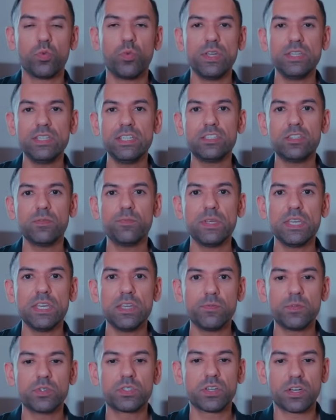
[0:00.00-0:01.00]
we need to be
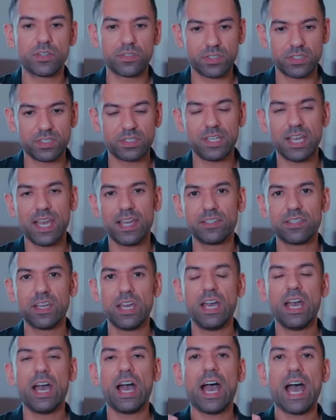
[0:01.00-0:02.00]
able to understand
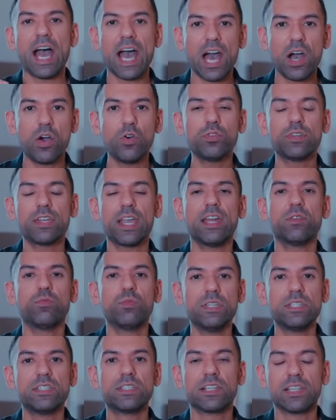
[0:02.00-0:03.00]
how can
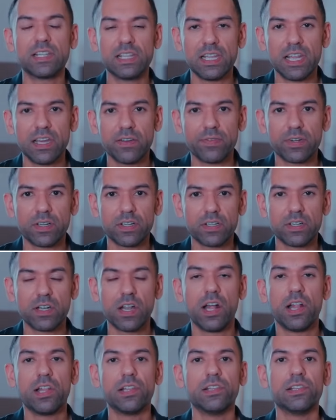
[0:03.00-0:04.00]
we deliver
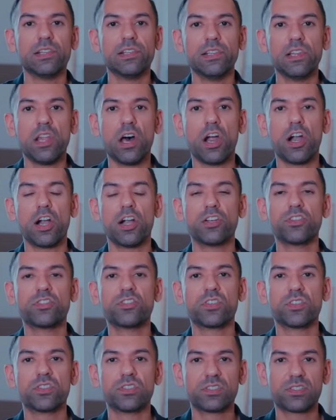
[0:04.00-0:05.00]

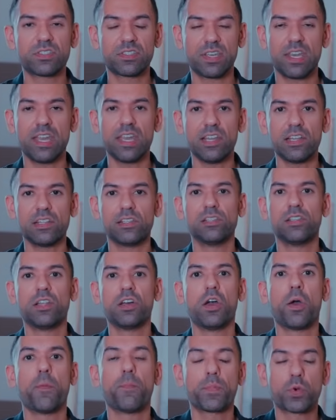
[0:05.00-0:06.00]
large-scale
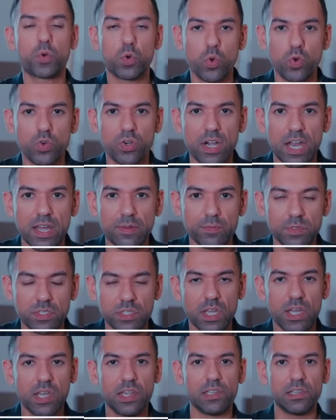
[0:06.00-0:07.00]

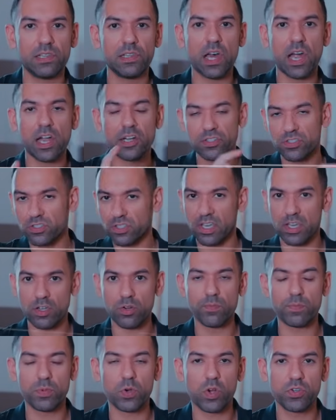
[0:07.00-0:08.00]
programs, large-scale
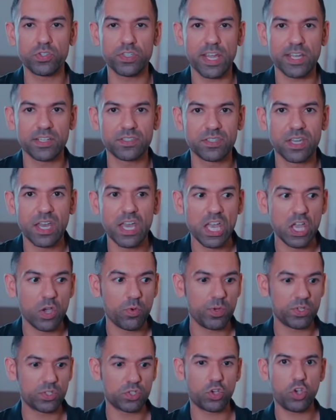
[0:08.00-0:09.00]
projects, which